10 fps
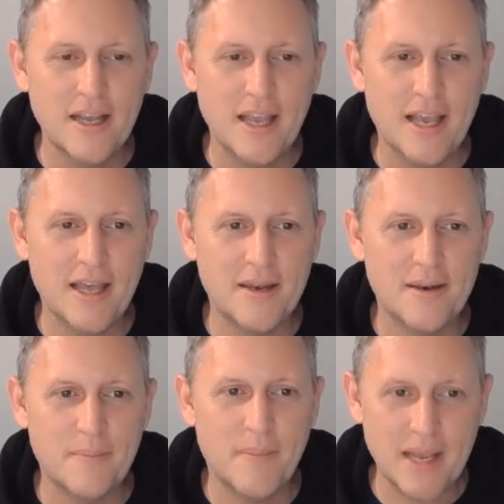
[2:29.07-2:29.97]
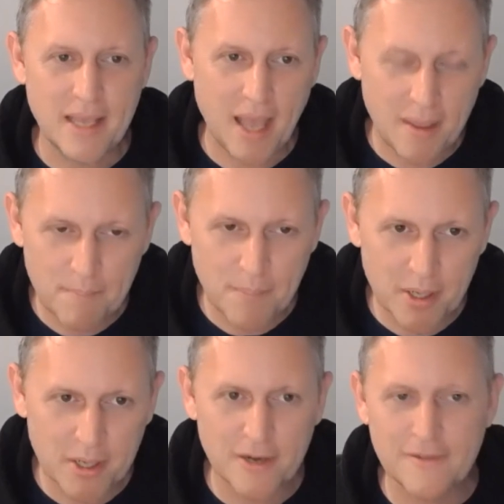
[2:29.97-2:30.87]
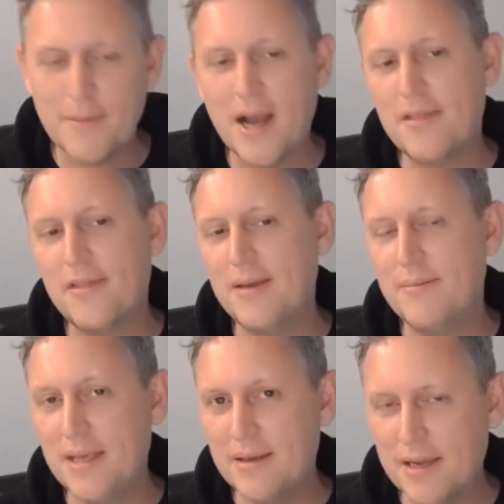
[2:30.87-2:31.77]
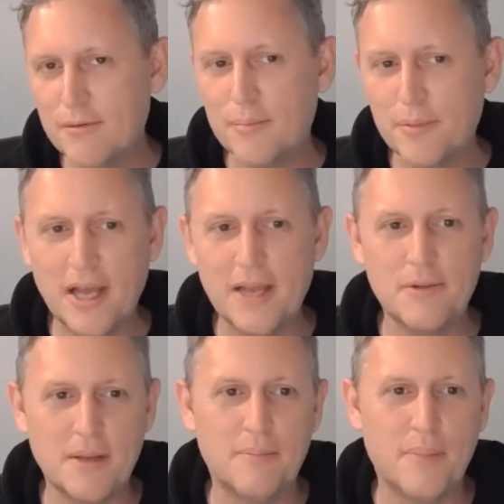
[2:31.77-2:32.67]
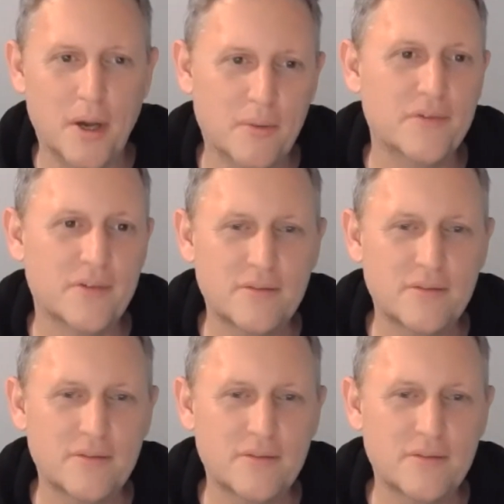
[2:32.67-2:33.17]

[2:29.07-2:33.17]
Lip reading: And Mike Hemberger of My Theme, he replied with the boat.